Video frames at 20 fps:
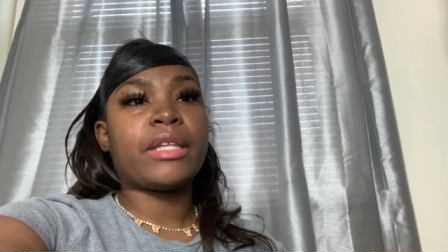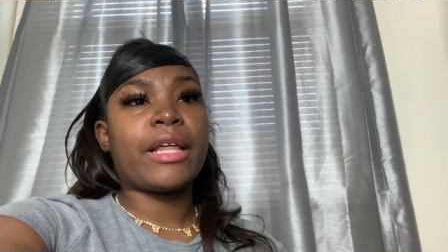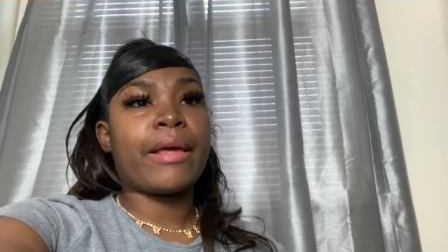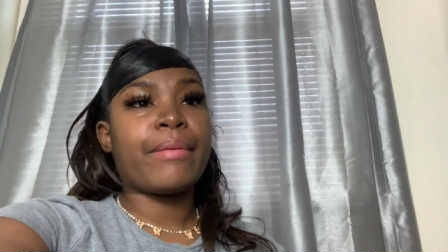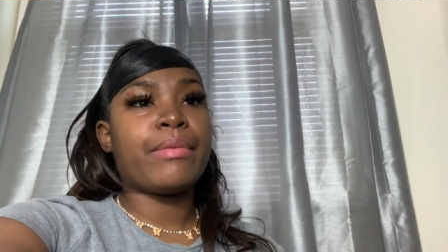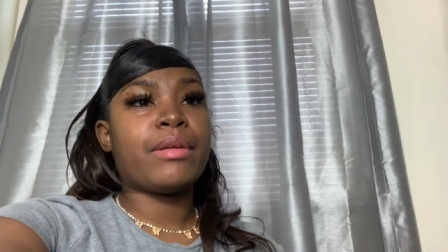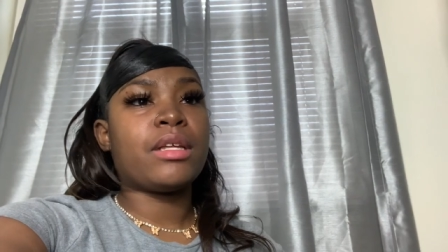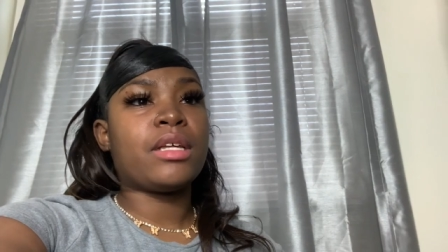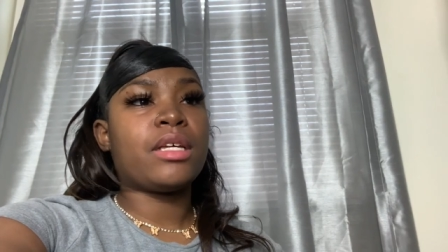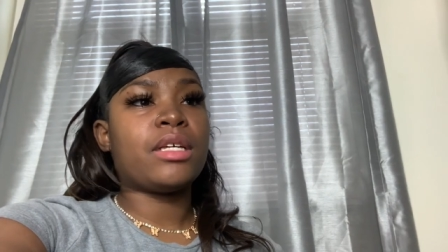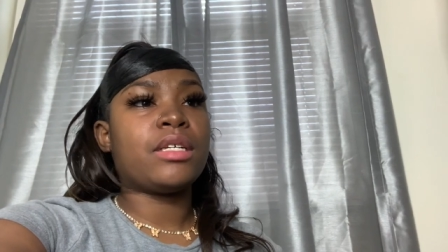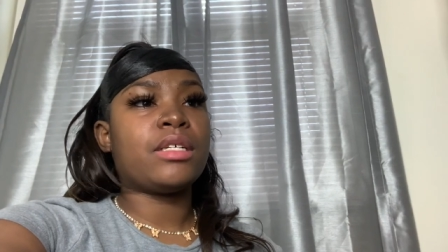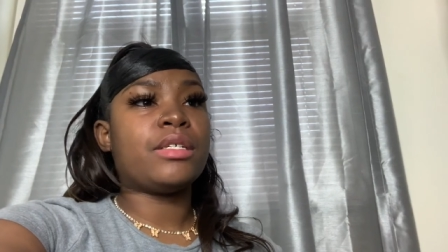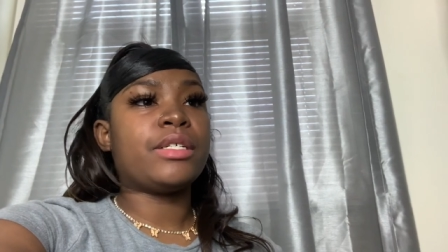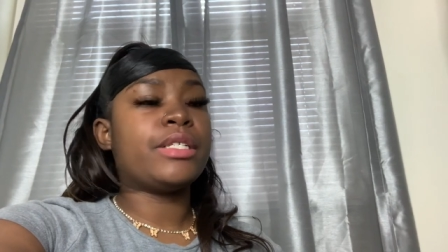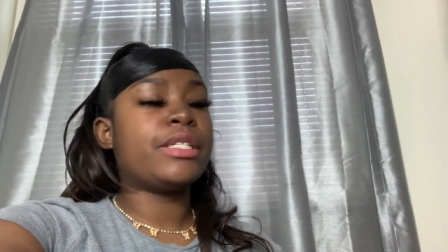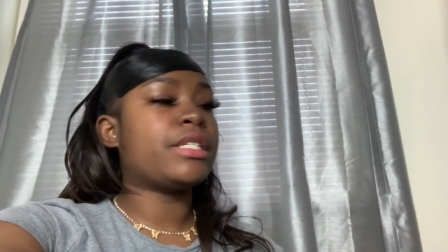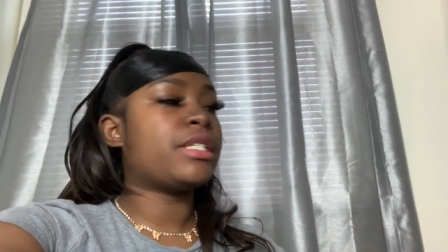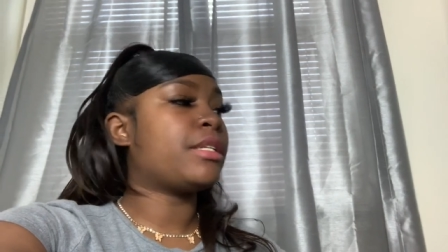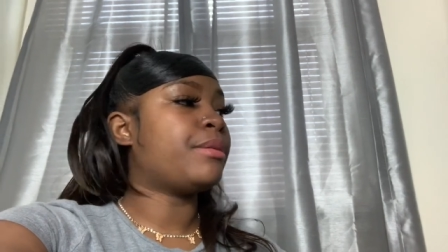
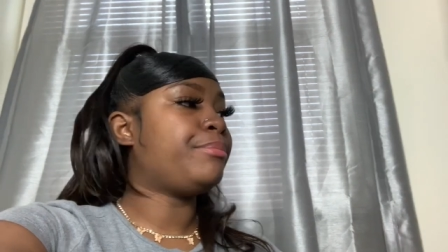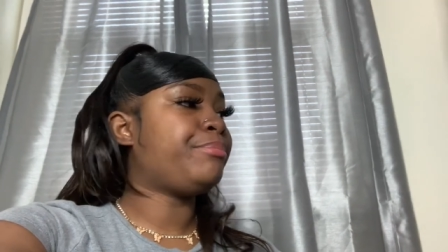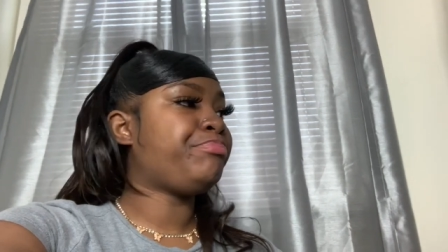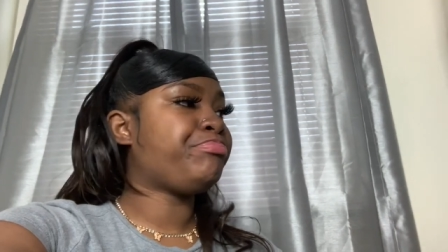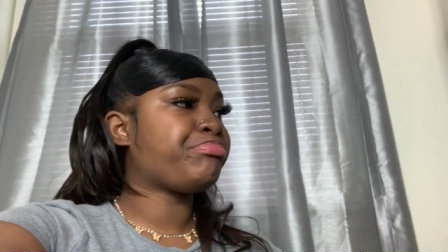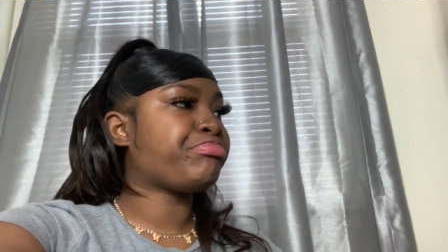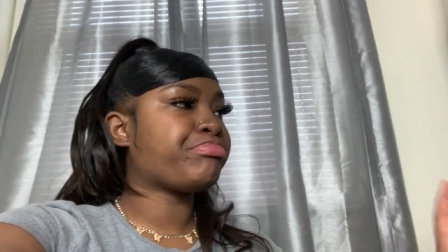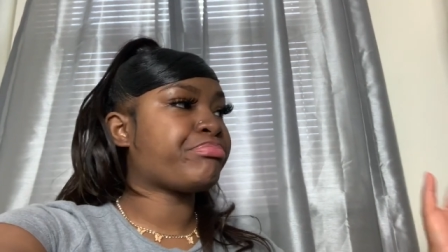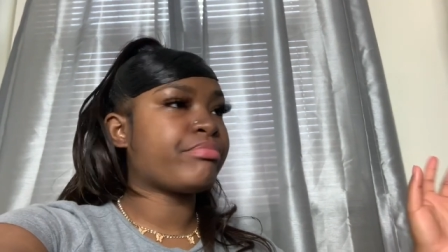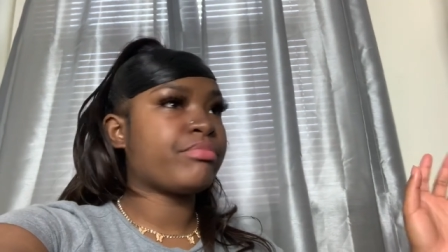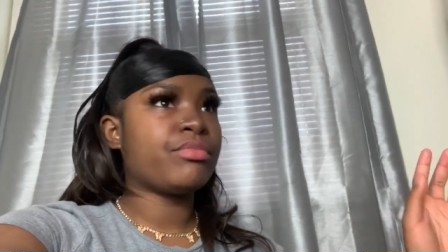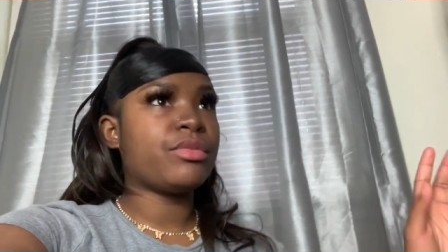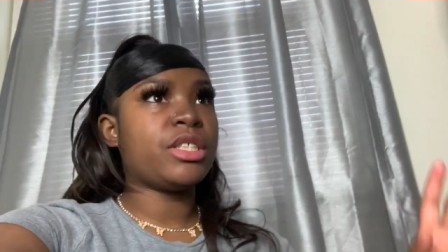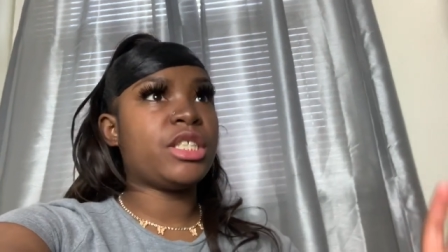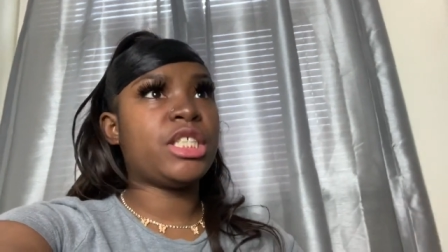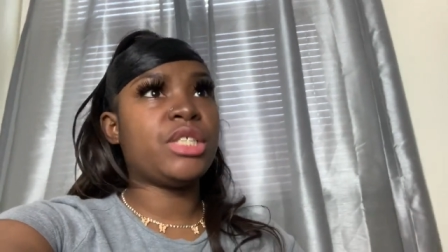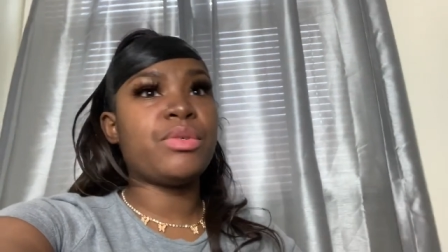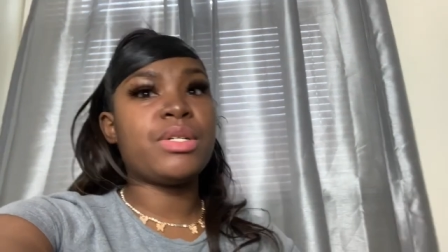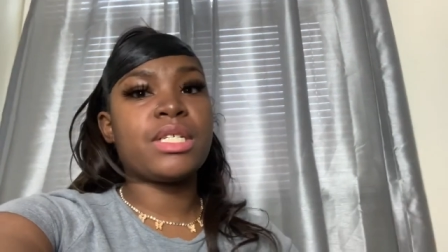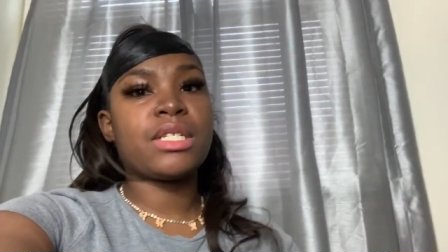because
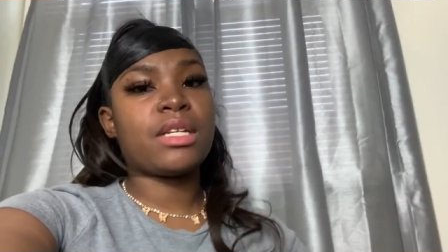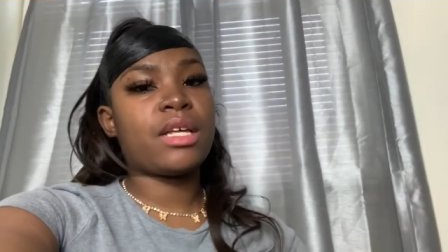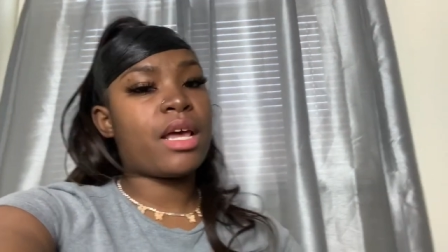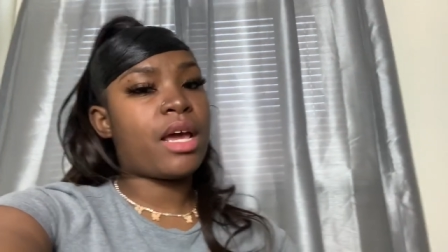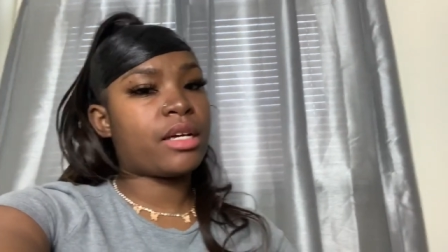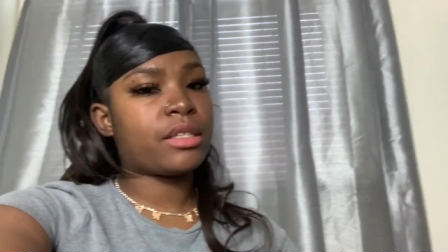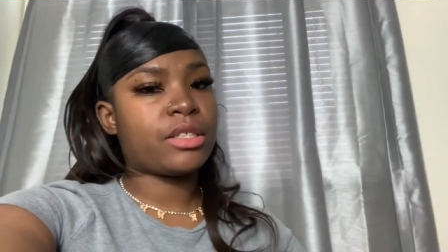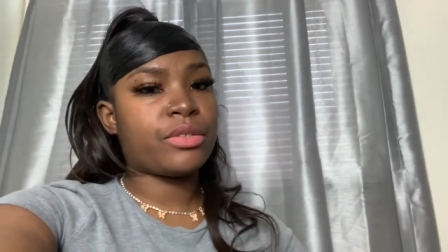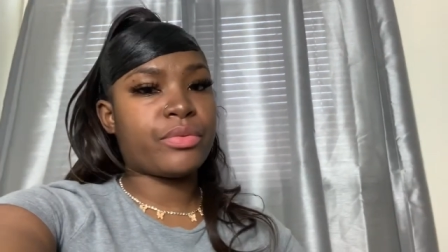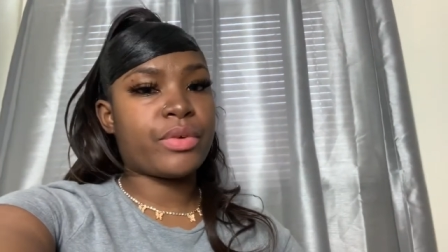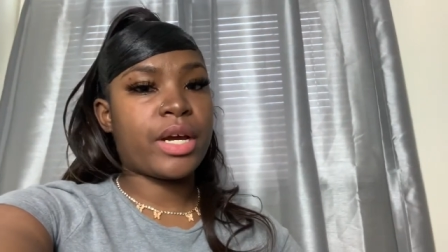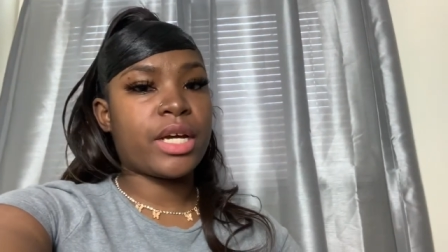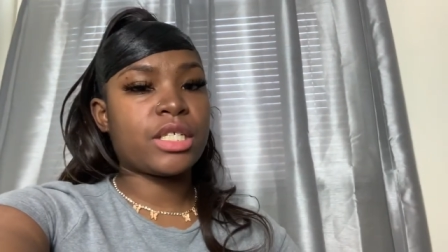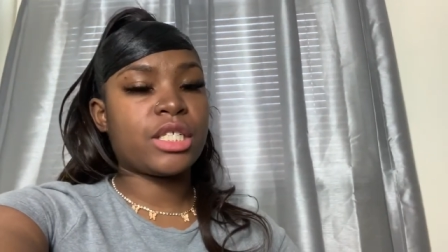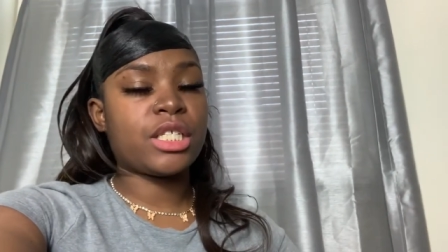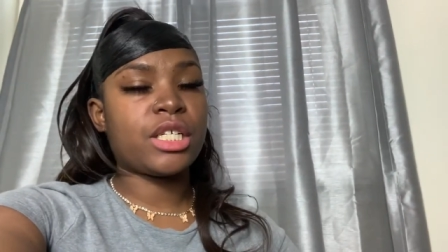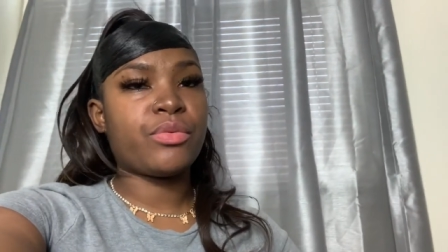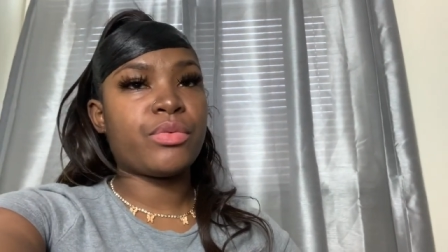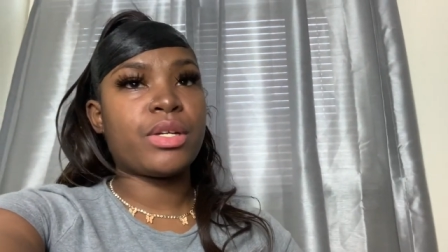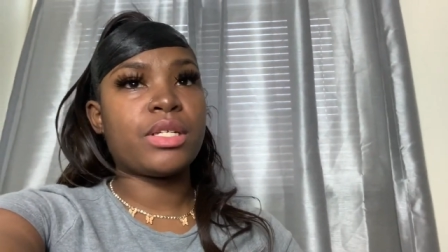she wasn't acting right.
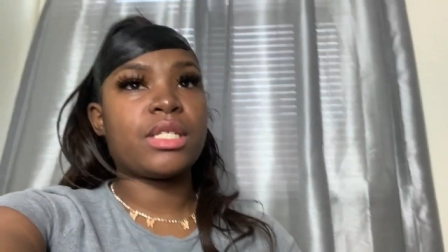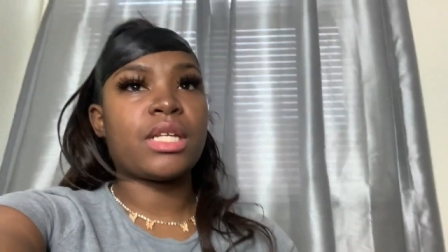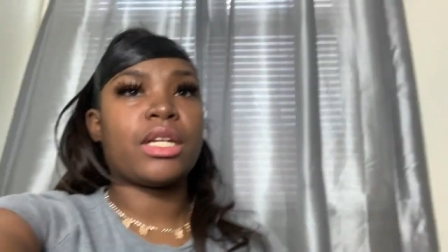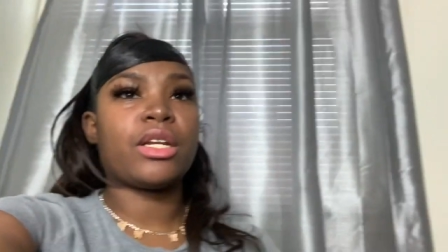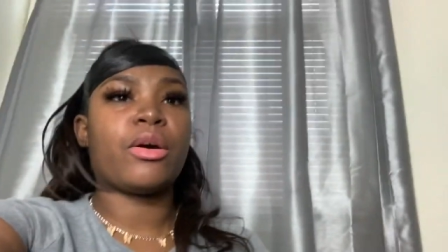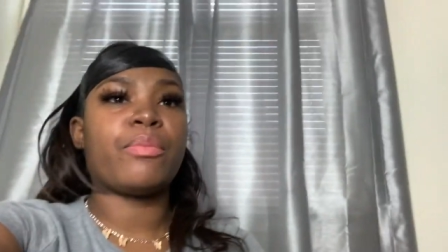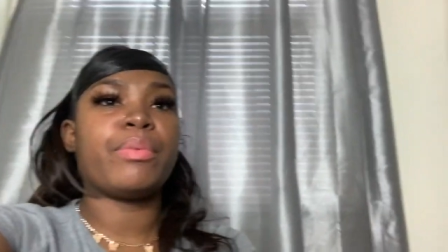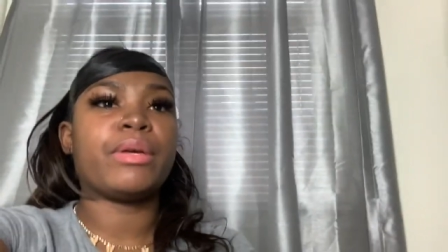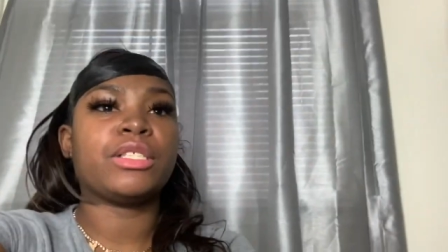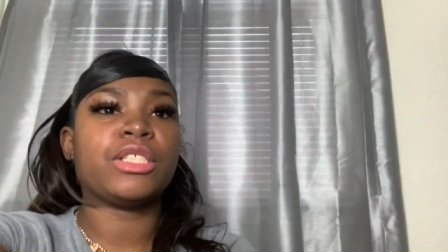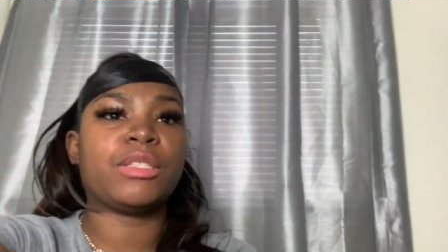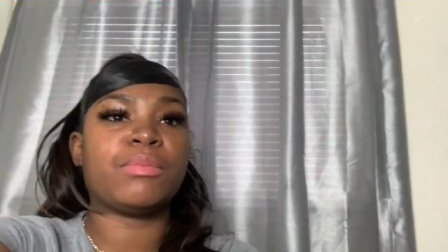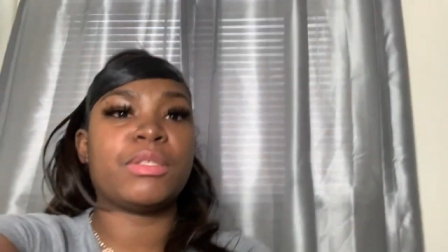She didn't want to take no pictures.